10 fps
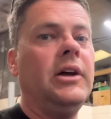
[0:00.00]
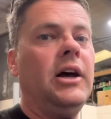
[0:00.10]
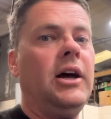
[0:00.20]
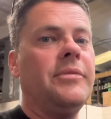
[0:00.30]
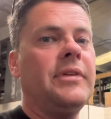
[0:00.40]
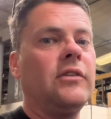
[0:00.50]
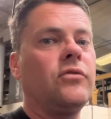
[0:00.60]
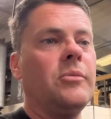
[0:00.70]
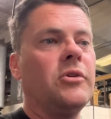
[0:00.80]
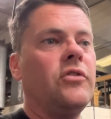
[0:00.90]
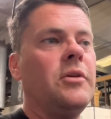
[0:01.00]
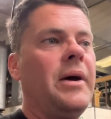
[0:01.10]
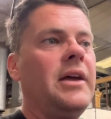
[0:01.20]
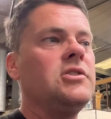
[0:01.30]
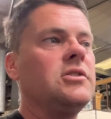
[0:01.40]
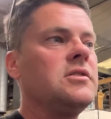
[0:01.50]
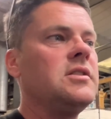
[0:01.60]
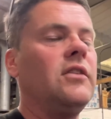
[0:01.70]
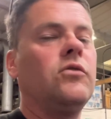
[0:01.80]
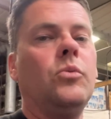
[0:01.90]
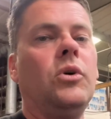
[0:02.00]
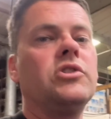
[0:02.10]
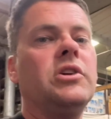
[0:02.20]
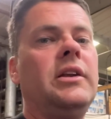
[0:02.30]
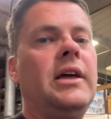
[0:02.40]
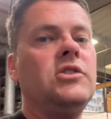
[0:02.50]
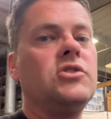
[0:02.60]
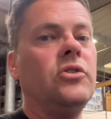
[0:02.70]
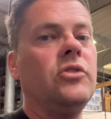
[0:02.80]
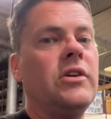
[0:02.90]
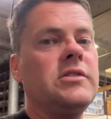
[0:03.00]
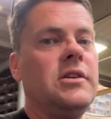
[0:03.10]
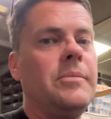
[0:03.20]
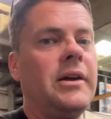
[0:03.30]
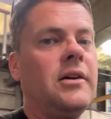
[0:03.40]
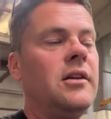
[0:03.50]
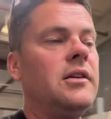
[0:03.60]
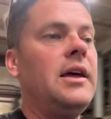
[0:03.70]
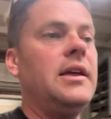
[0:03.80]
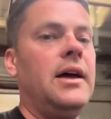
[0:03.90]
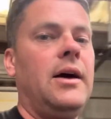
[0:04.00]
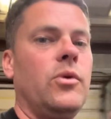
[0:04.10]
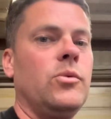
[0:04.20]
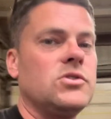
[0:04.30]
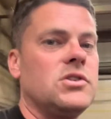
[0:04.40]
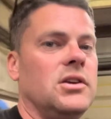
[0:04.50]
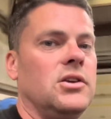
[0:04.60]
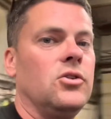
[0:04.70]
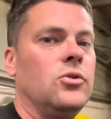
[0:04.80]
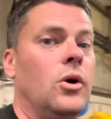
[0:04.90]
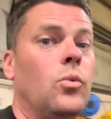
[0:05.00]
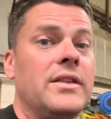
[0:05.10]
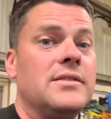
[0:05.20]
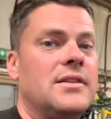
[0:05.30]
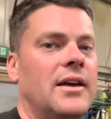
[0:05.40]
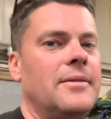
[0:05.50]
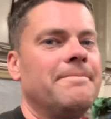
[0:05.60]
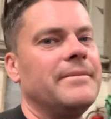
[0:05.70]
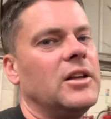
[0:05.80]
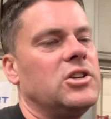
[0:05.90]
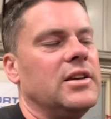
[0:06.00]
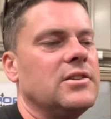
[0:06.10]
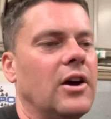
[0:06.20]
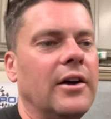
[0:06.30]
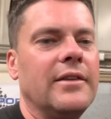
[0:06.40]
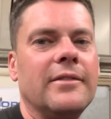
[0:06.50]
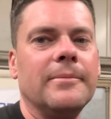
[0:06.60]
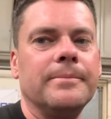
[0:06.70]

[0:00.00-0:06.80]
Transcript: Thanks very much for your patience. Thanks for watching. Enjoy the rest of your bank holiday, and we will see you Wednesday. Cheers guys.